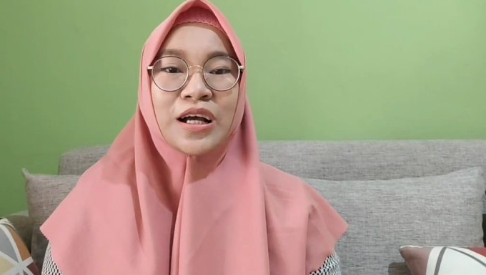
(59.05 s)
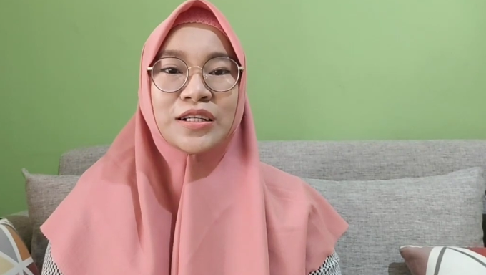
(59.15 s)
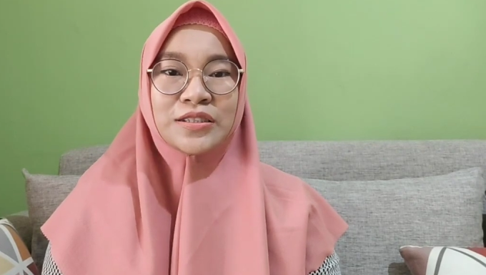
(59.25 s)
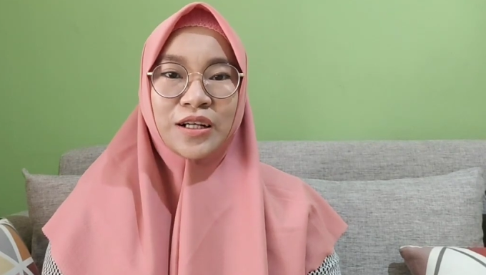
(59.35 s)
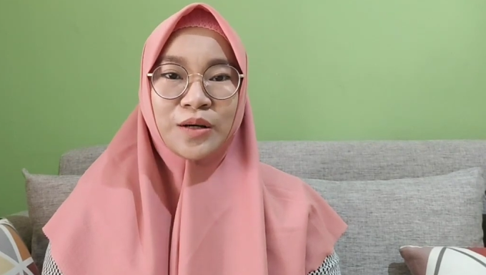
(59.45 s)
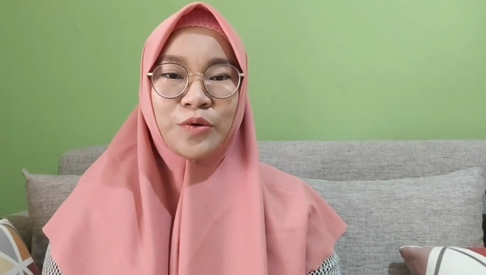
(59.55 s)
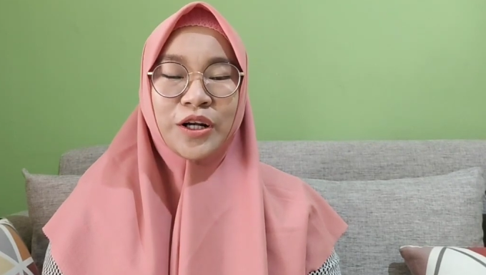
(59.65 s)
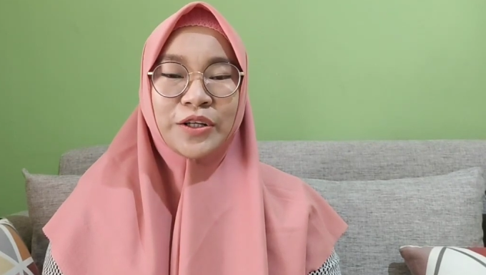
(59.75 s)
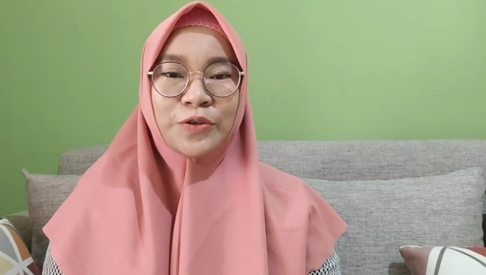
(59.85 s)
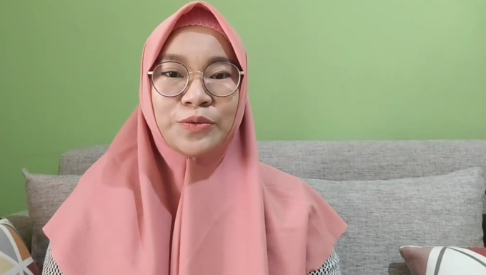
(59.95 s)

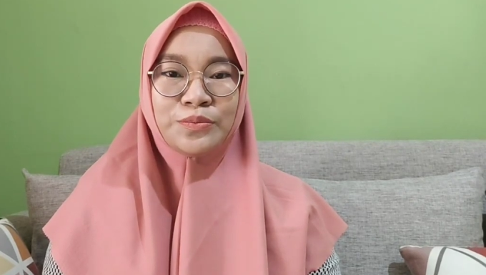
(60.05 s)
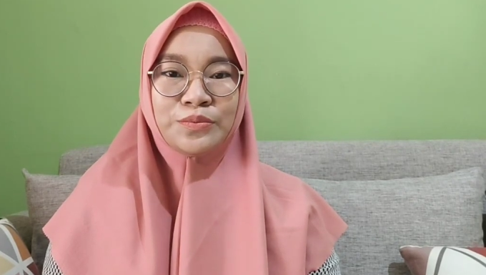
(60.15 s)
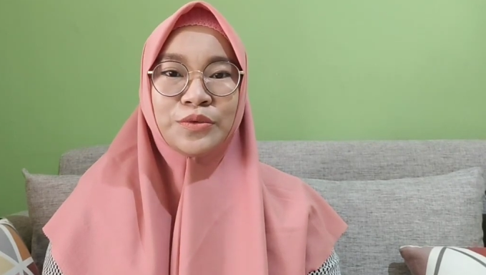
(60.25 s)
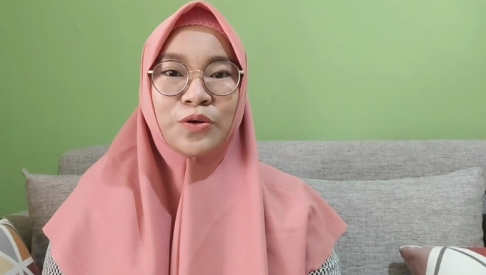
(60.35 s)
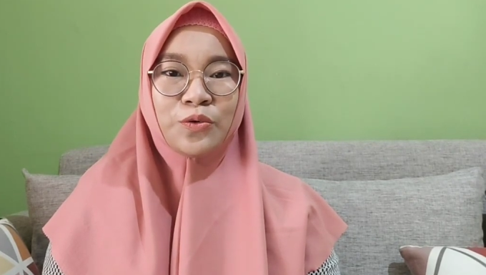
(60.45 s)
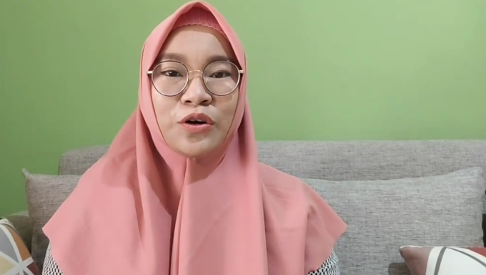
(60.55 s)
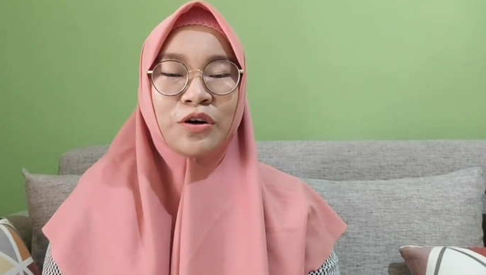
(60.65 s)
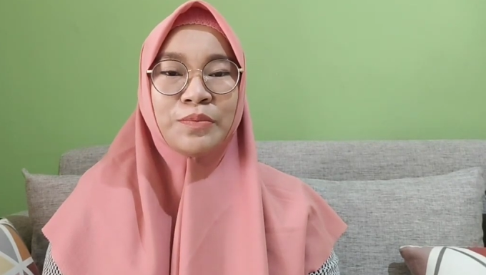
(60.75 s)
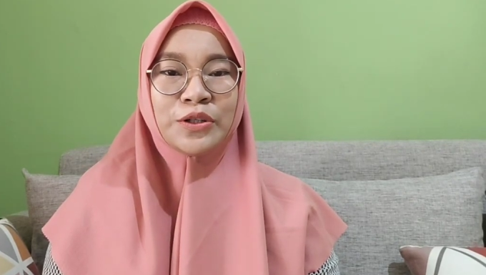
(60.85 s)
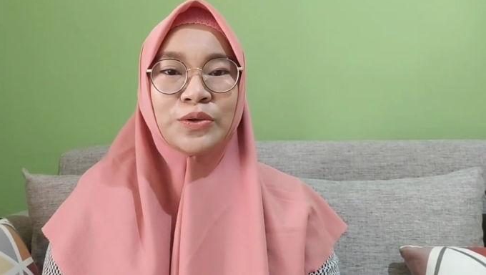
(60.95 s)
Assalamualaikum
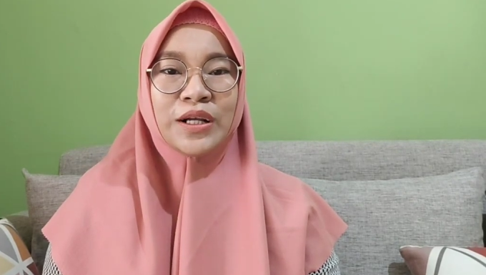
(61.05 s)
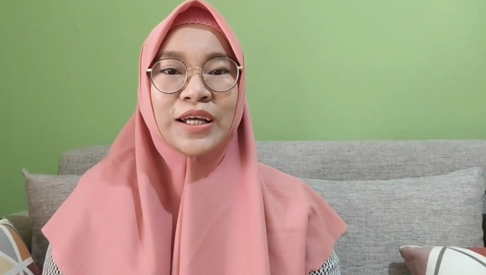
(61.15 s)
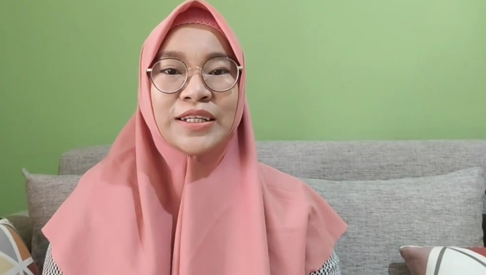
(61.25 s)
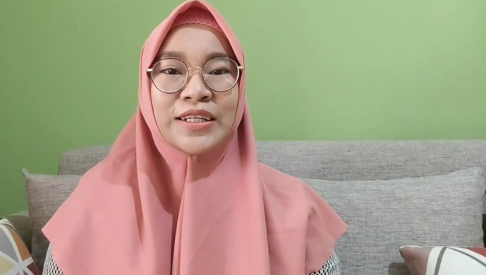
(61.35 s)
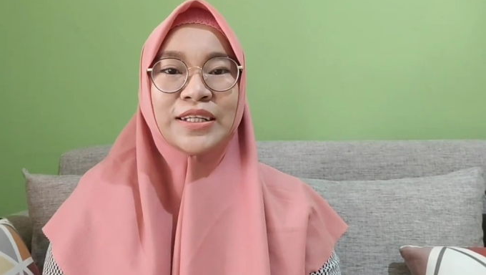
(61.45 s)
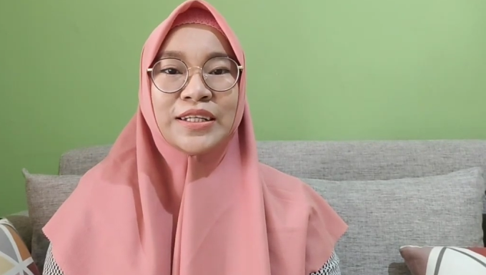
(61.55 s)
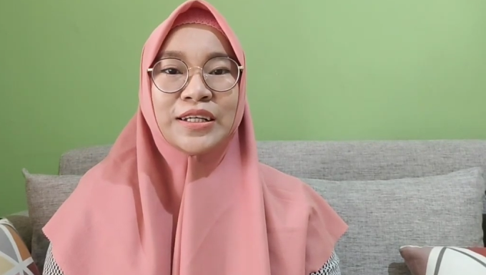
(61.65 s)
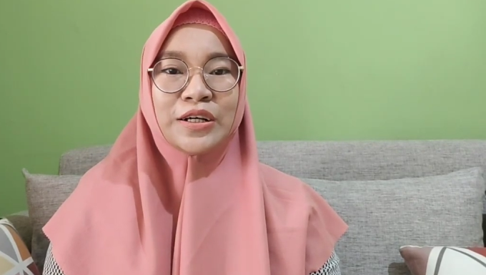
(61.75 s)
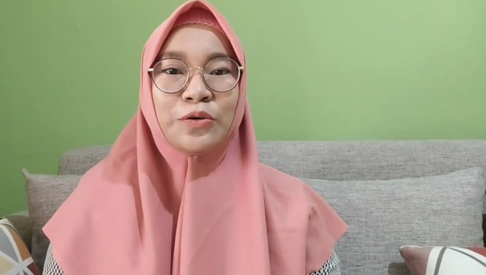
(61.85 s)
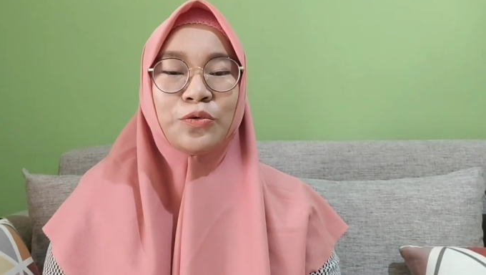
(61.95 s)
warahmatullahi
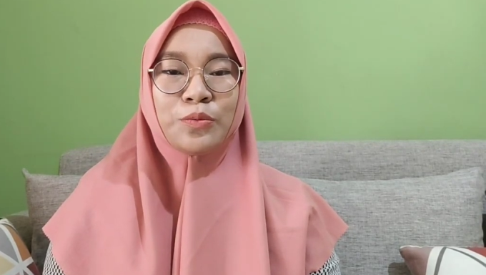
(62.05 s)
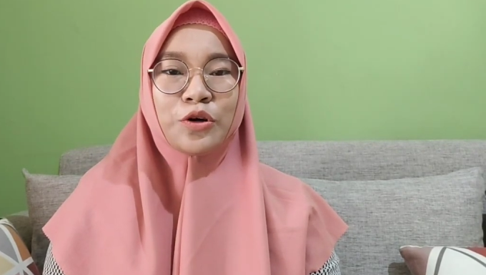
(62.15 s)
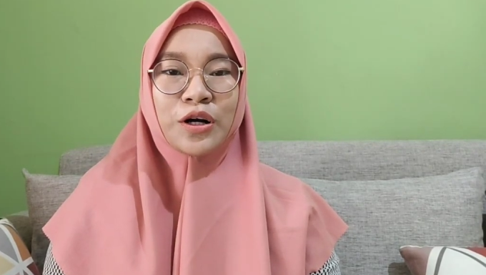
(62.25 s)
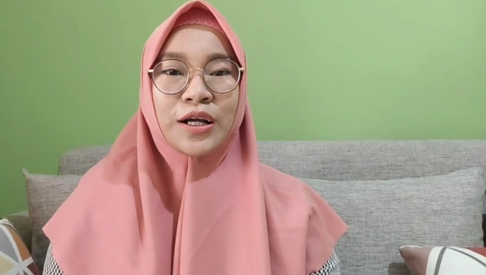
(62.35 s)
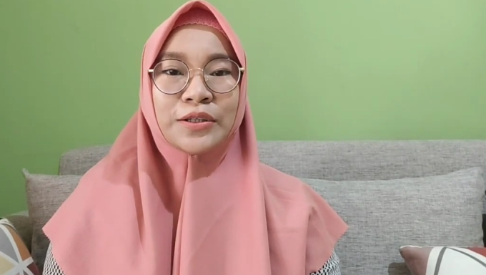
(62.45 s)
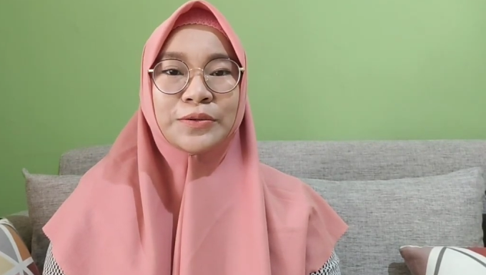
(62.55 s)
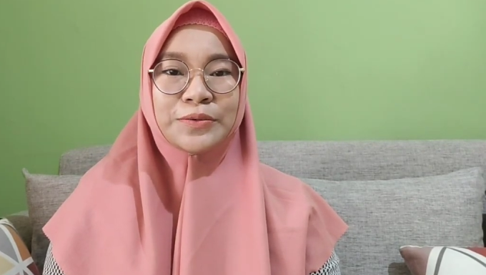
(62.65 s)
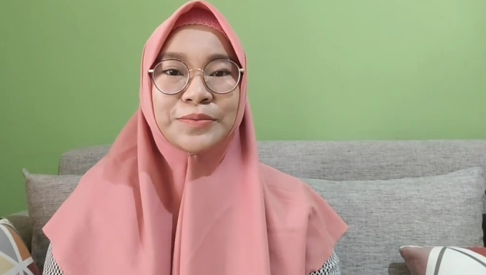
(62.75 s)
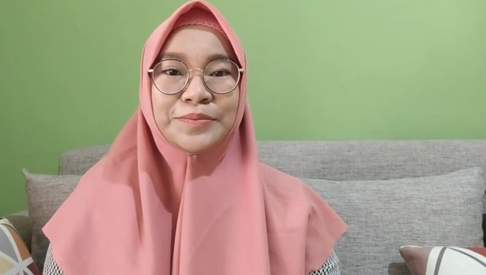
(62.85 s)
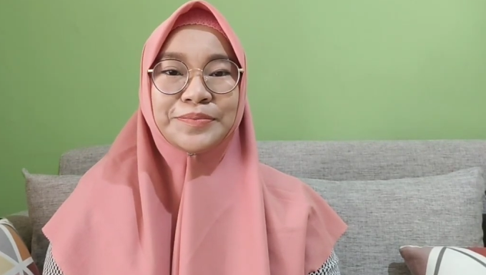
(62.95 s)
wabarakatuh.